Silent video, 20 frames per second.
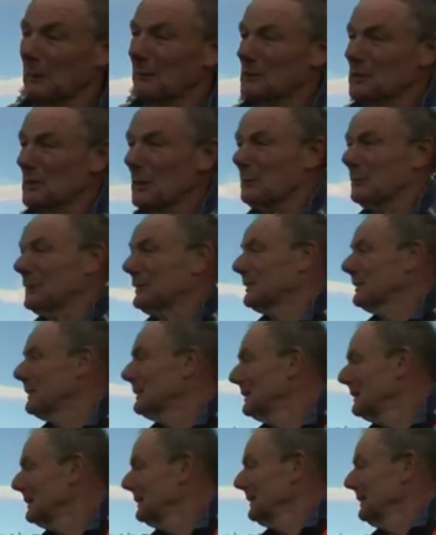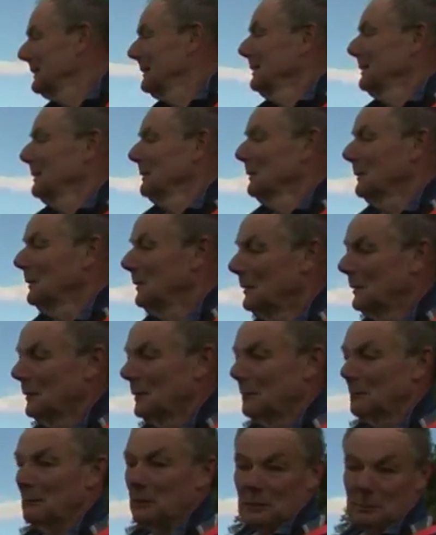be having showers.
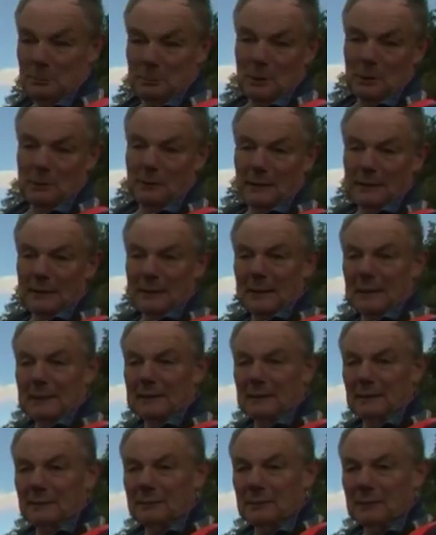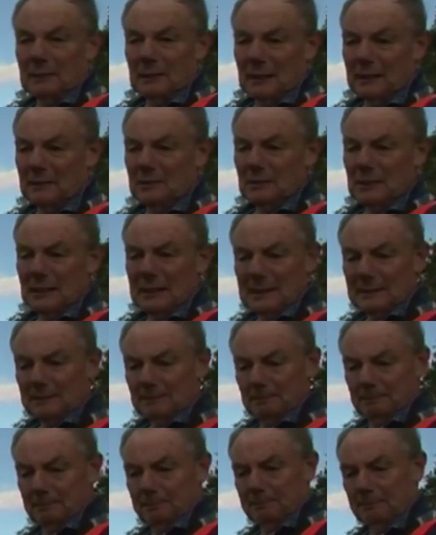It's a perfect day, isn't it, for the hedge laying?
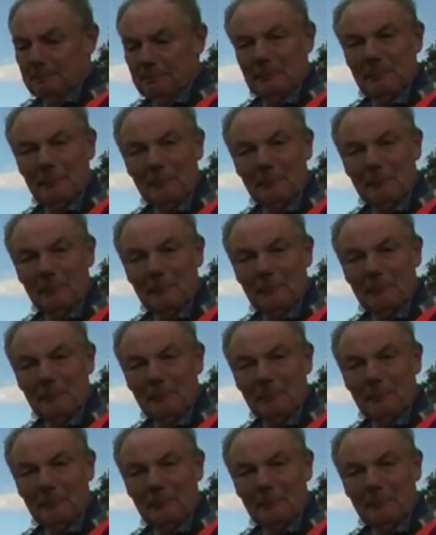This is the